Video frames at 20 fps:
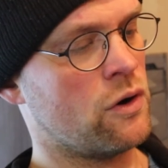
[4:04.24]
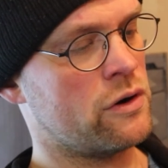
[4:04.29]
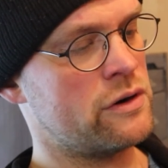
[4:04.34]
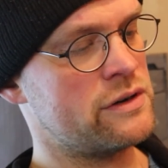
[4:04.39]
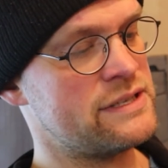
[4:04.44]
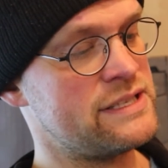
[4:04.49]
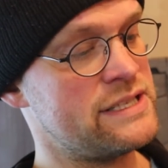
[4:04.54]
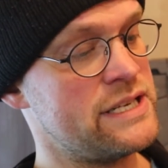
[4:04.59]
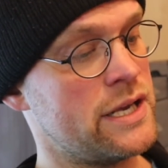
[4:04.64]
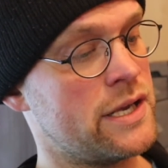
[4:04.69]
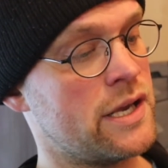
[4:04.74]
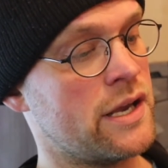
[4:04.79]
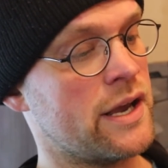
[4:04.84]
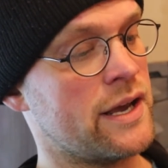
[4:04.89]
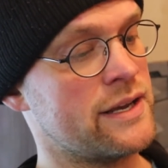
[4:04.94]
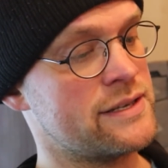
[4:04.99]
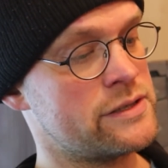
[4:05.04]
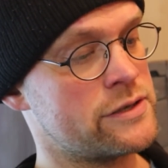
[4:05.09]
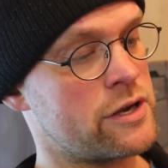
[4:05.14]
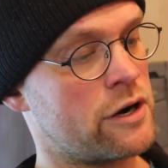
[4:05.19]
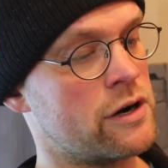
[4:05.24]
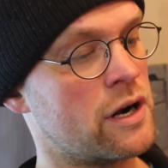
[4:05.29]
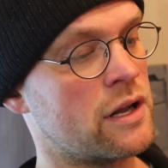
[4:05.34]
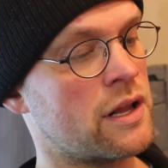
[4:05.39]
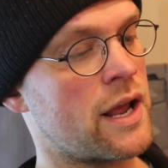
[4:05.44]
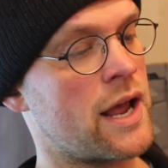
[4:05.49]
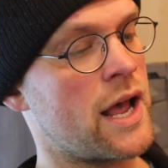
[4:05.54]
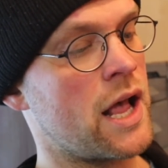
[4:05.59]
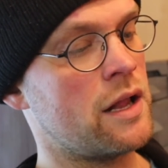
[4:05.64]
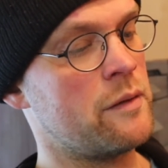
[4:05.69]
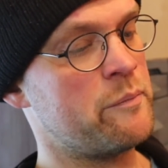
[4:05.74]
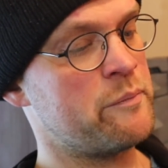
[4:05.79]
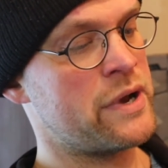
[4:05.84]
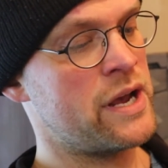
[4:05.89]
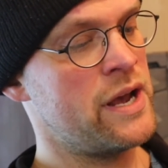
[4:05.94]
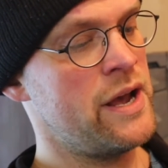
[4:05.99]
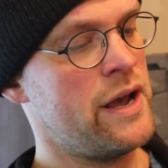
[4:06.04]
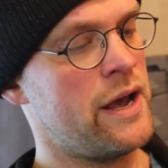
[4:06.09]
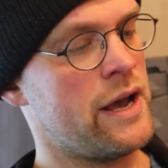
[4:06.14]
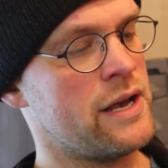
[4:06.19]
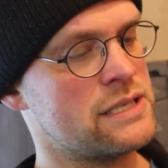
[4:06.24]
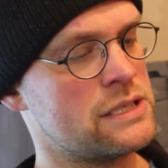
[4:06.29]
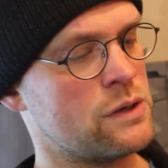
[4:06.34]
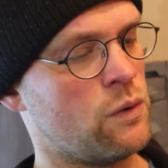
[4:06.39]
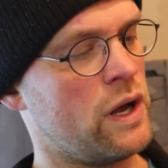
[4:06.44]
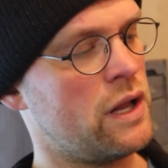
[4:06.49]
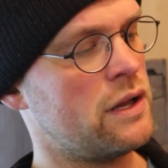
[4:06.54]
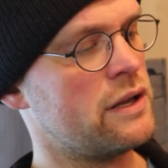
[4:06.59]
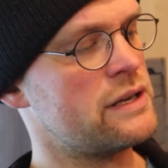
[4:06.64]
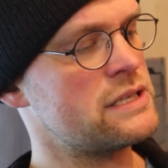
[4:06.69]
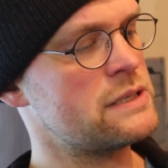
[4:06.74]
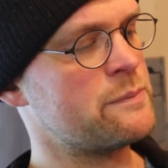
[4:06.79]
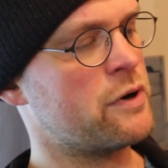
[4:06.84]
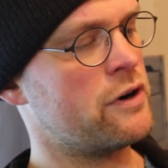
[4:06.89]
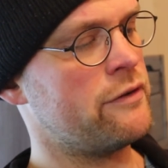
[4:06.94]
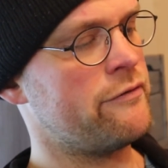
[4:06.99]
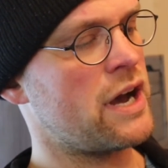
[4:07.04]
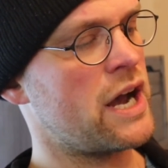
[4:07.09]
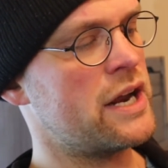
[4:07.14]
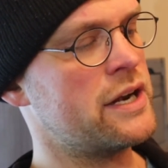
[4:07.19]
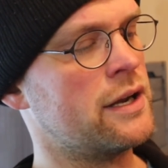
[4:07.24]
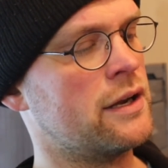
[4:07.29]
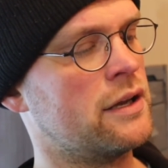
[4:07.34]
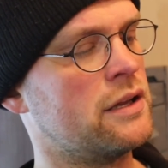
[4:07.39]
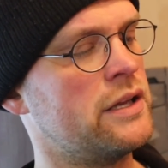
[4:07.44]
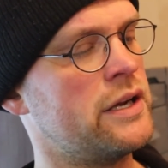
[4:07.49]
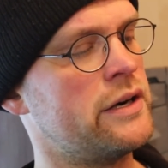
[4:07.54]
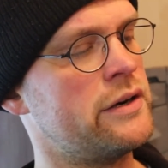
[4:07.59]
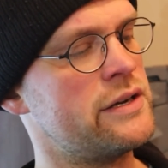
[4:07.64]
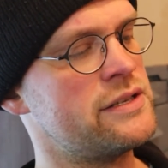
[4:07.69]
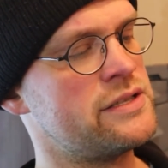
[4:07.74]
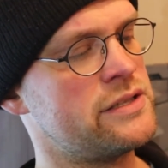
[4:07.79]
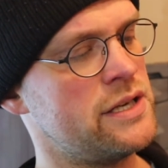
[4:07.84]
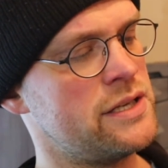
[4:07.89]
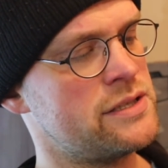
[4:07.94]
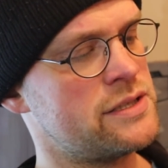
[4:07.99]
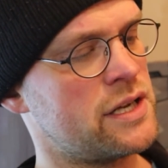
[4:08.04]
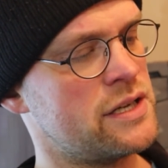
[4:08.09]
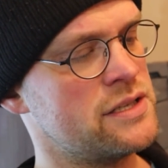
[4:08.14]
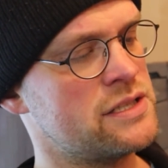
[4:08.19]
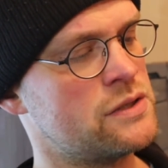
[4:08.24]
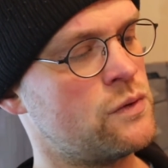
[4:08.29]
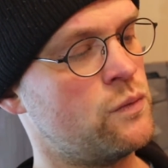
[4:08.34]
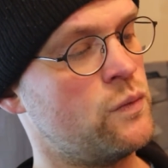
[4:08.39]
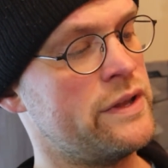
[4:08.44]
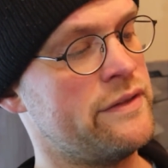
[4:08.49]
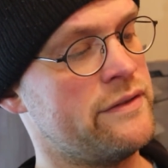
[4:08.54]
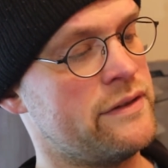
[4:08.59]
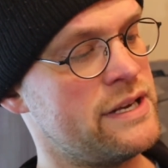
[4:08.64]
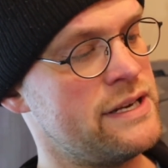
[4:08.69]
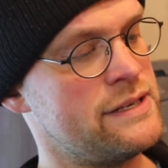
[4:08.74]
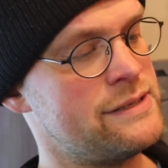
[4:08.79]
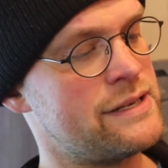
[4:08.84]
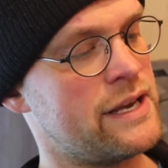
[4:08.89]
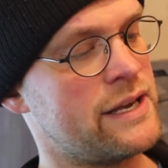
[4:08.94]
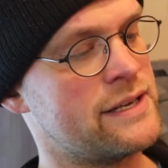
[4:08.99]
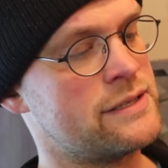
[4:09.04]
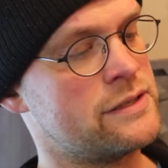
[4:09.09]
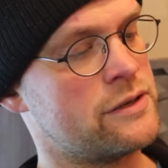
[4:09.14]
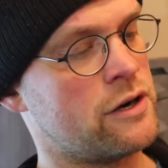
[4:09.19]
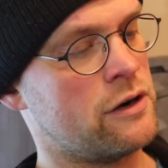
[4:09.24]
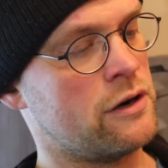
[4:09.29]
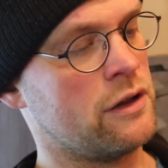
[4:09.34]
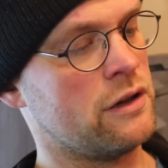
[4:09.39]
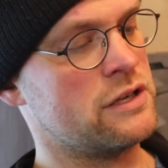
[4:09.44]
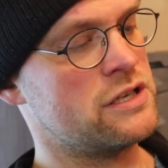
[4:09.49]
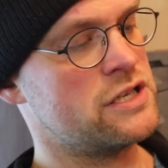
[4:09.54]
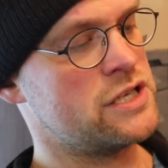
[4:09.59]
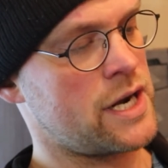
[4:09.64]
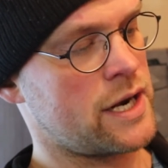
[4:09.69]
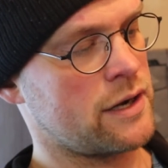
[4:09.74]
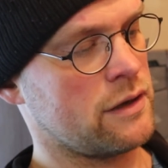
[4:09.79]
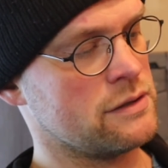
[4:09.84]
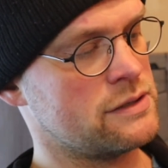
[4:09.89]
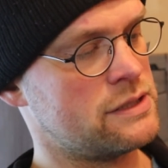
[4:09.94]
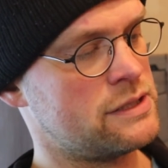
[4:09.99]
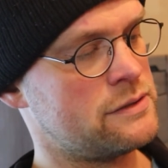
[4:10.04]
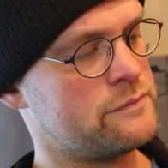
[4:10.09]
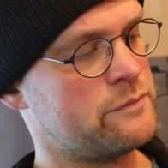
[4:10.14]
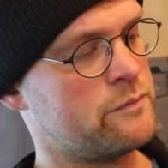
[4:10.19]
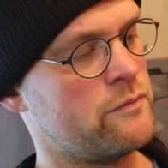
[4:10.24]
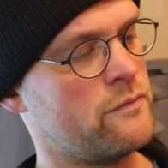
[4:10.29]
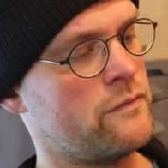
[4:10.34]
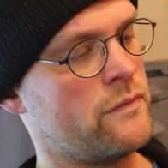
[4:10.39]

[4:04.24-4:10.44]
or seeking external help, as well as providing clear assistance with these external channels.